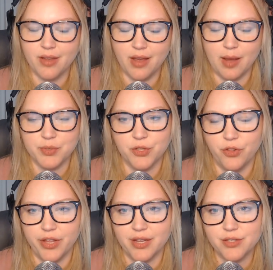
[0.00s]

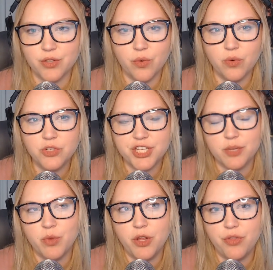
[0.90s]
Absolutely. So,
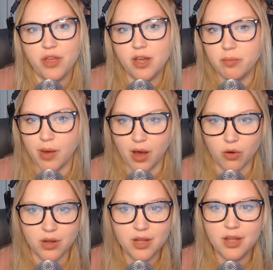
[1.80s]
Jason, when you think
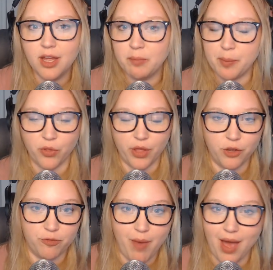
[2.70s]
about people that
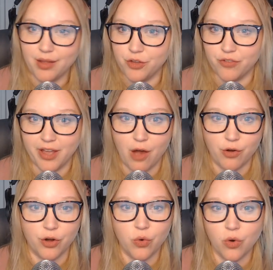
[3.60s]
you've met, you've
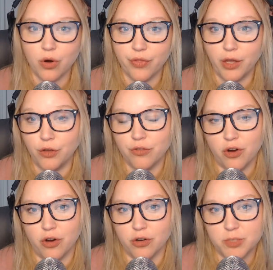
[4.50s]
encountered, or that you've
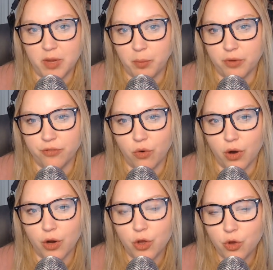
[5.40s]
heard speak
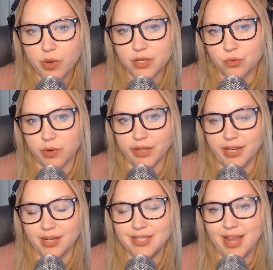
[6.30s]
before, who is
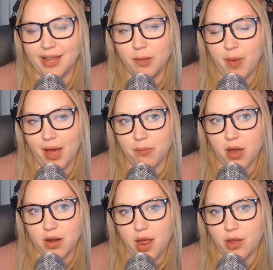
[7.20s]
really taking back
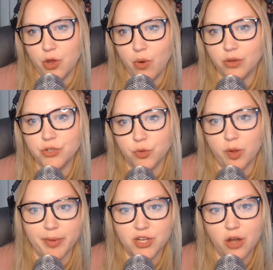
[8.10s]
Monday? Who else should we
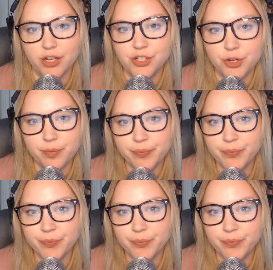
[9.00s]
be talking to?